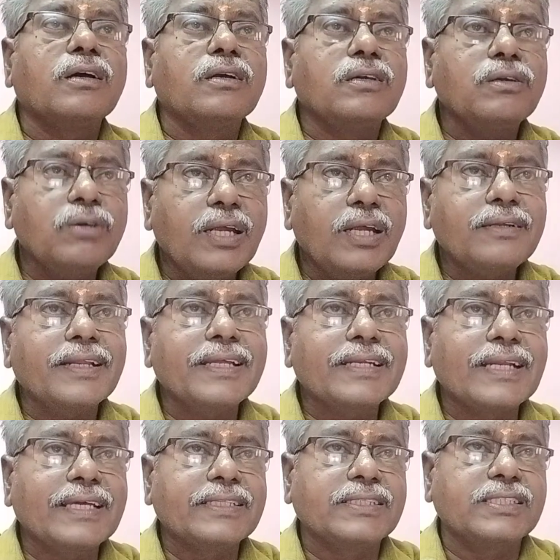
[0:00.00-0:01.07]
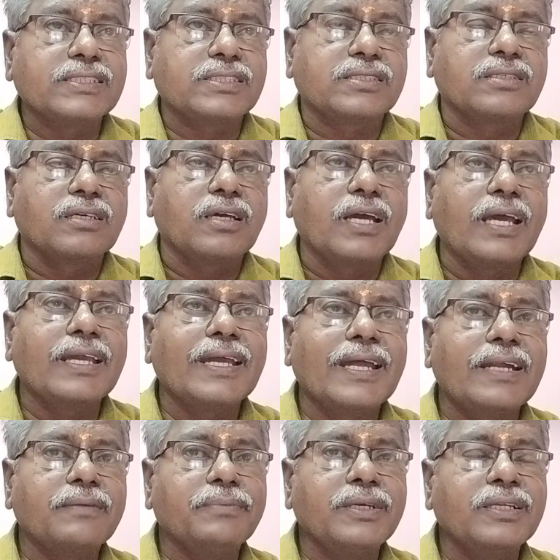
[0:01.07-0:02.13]
You had to write like this. I
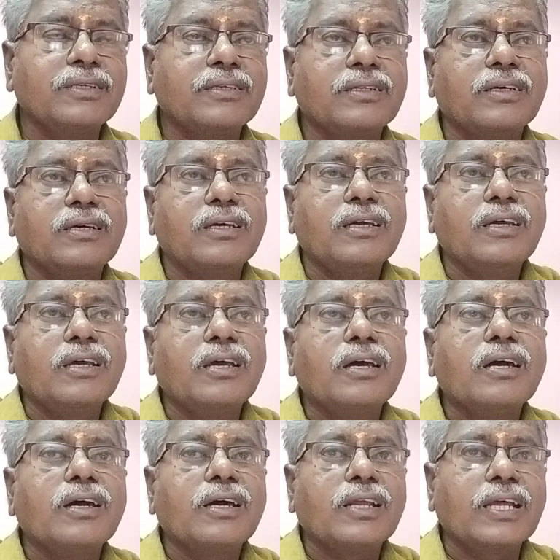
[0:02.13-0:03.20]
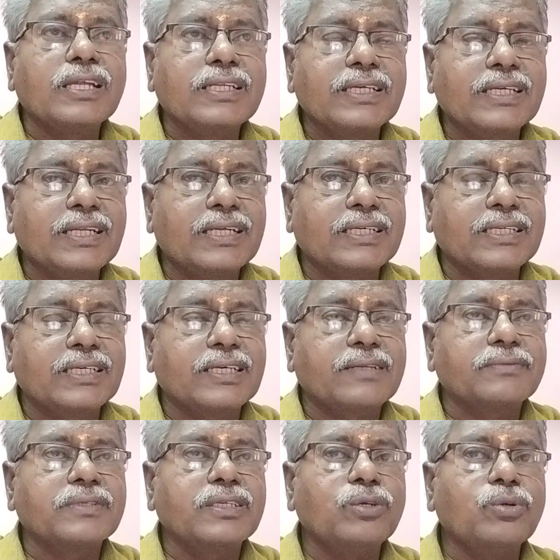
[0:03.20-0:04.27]
had been writing a
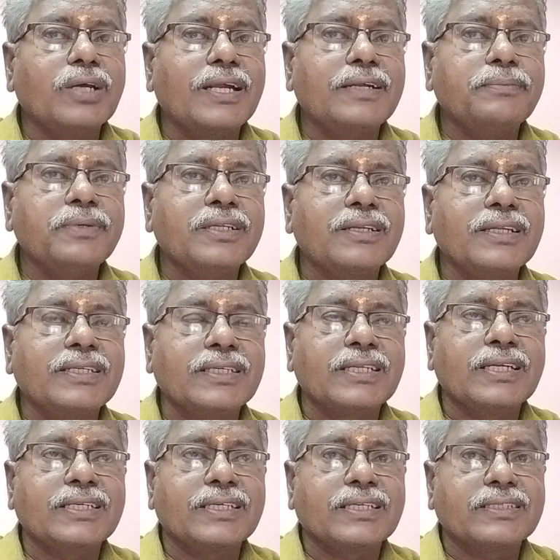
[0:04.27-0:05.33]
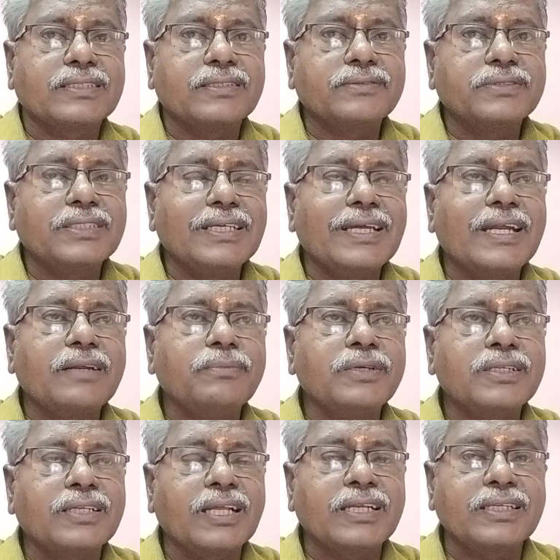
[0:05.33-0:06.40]
letter. You had been writing a letter. He had
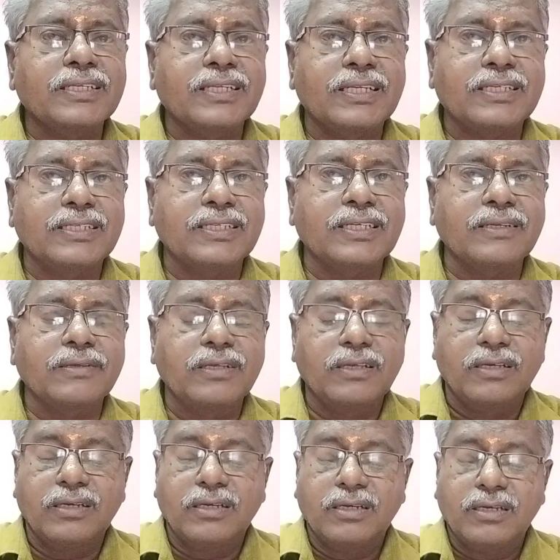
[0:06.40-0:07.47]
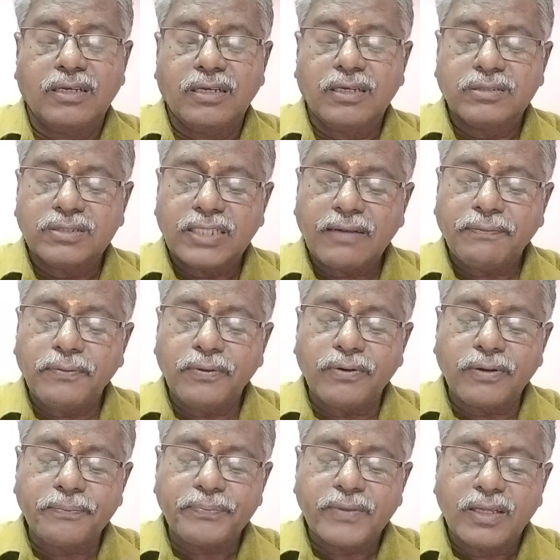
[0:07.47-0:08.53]
been writing a letter.
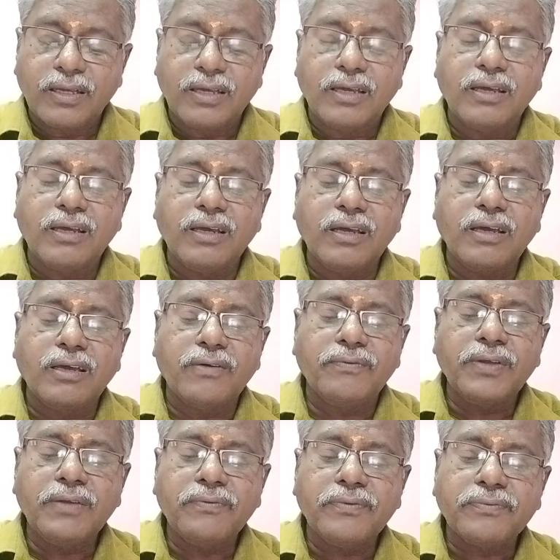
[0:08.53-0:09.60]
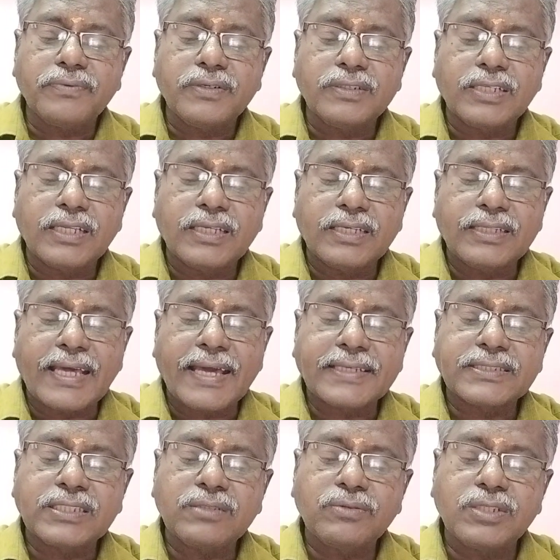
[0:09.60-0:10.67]
Therefore, the
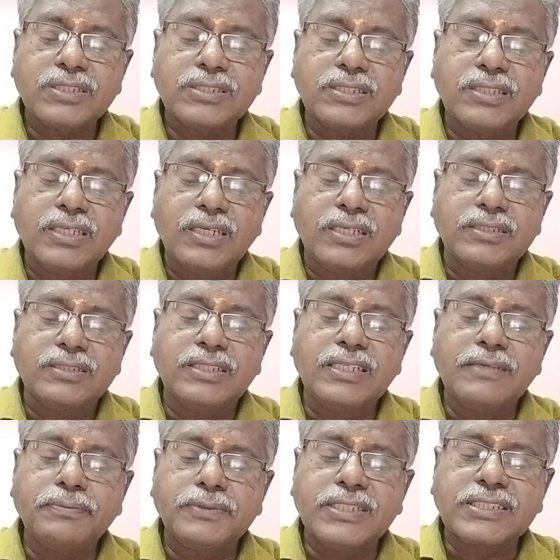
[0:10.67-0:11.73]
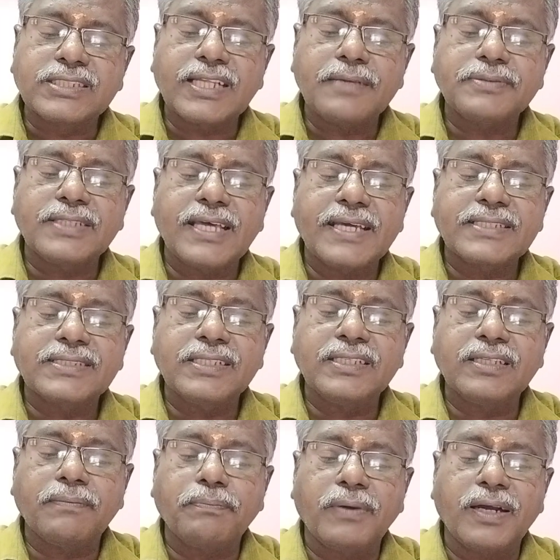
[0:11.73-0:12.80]
action was describes the action in
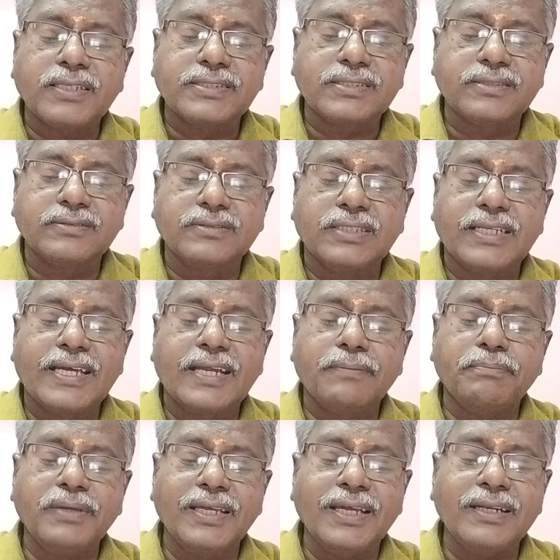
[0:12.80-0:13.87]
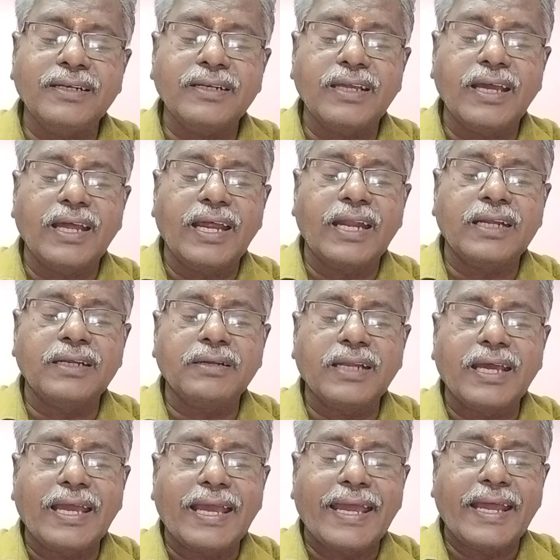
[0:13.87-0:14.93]
the past that had begun and
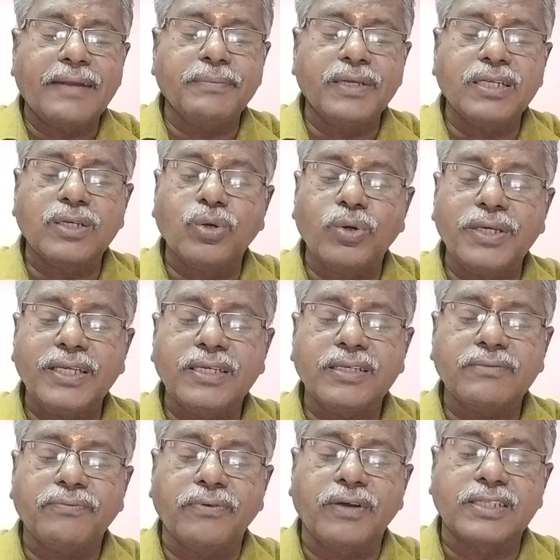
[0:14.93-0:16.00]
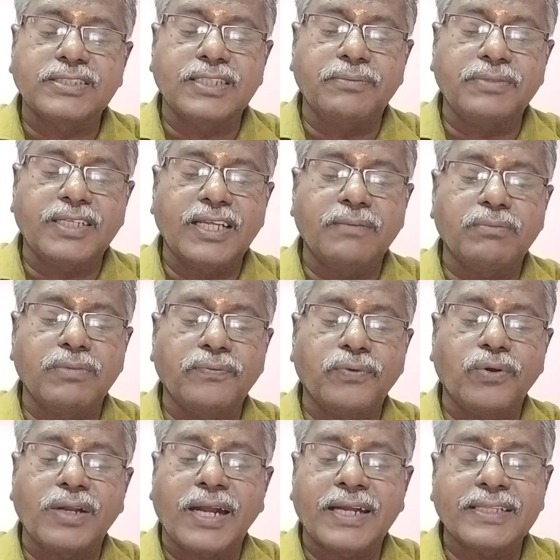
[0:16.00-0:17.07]
had been going for some time
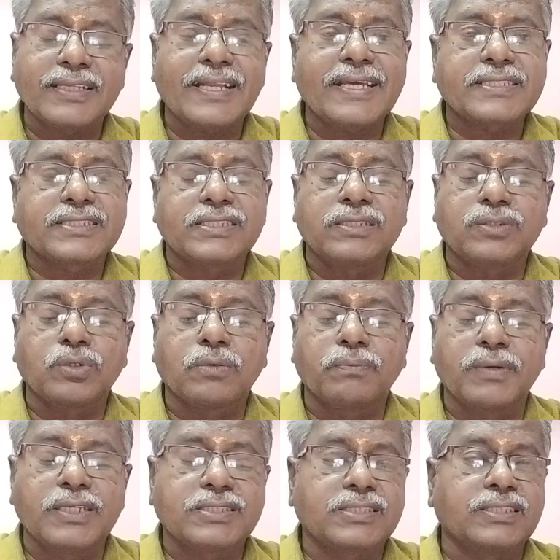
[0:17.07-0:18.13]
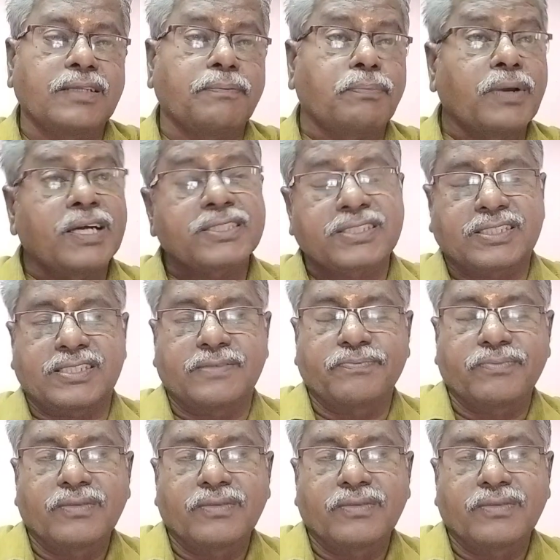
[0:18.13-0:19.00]
before another action took place in the past.